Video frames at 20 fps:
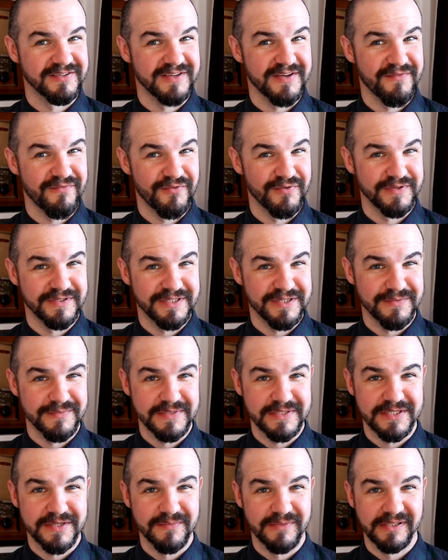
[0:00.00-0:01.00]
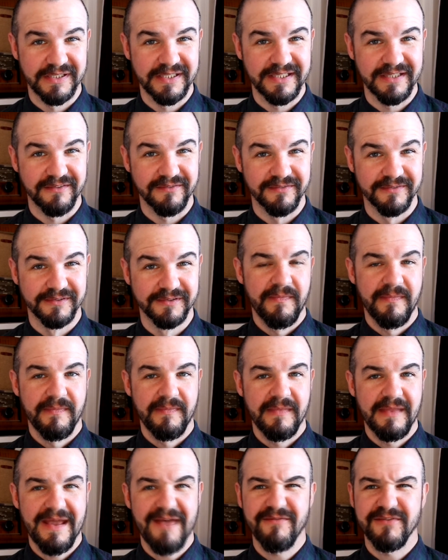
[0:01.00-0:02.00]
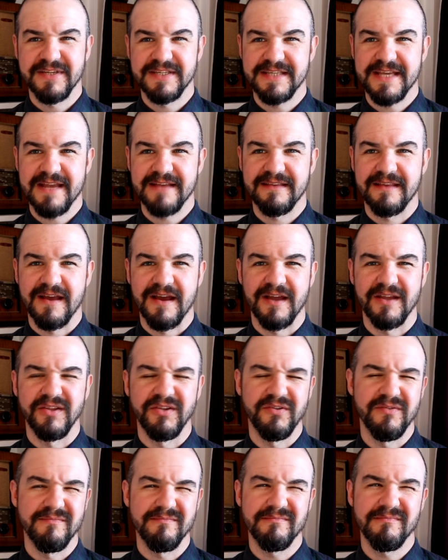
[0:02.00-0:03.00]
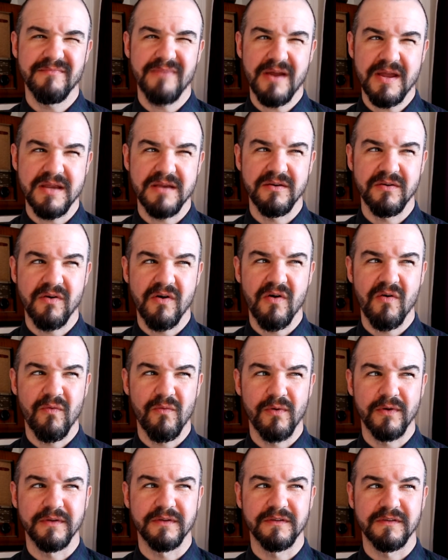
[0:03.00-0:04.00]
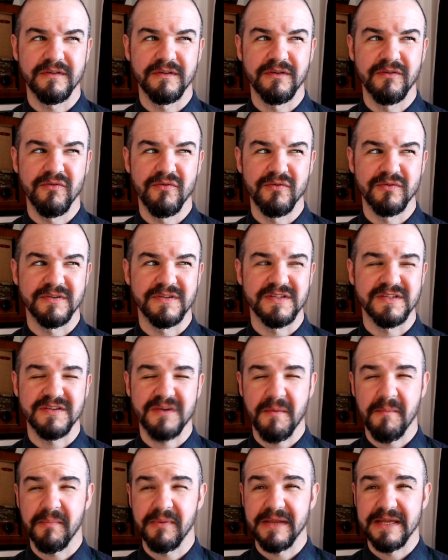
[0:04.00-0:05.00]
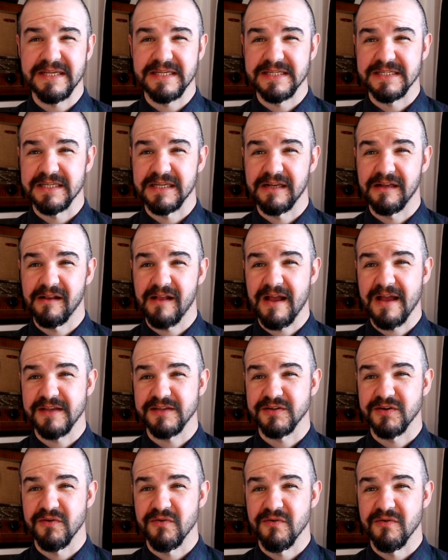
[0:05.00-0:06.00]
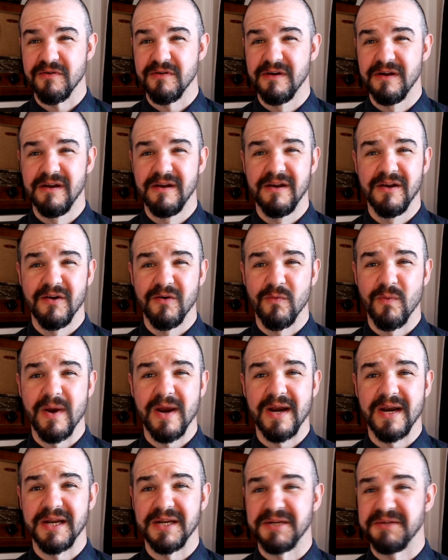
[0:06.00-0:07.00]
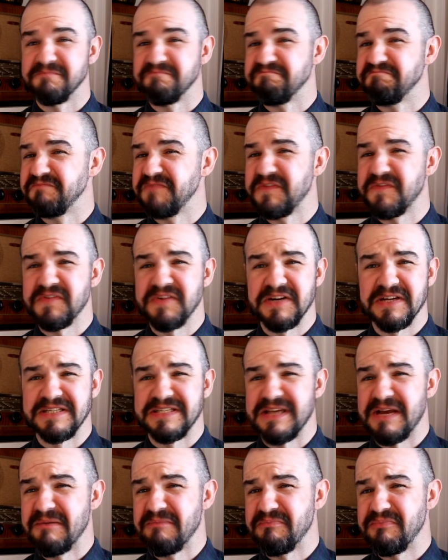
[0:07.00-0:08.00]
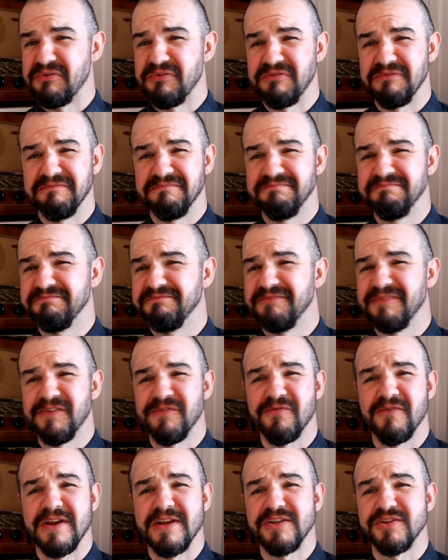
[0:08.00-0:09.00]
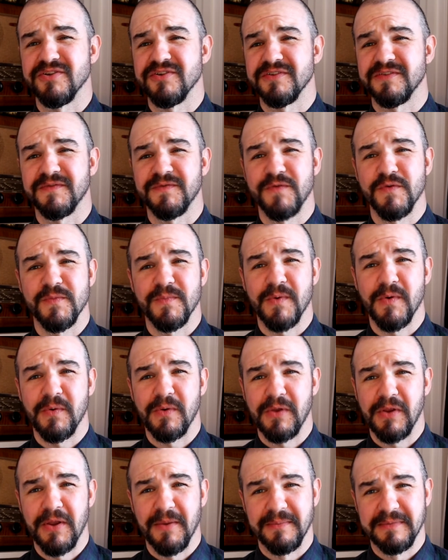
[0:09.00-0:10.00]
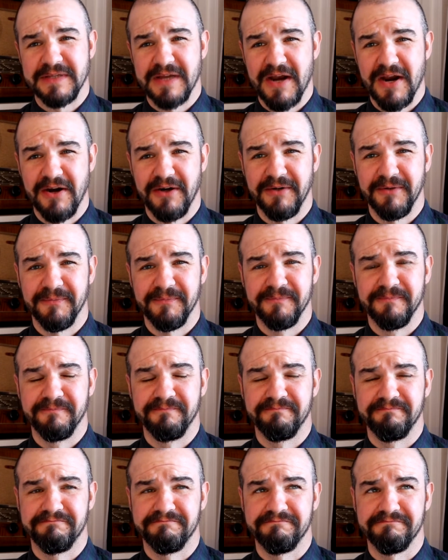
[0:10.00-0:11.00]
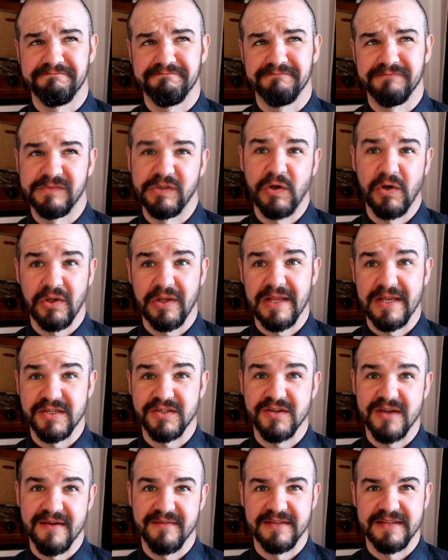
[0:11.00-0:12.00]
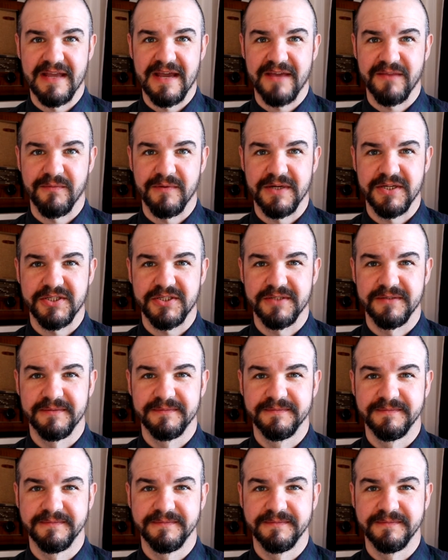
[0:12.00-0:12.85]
as everyone seems to believe. Having said that, you might not want to go to some places in Glasgow wearing, for example, the Rangers Football Club tartan. Not unless you have a death wish.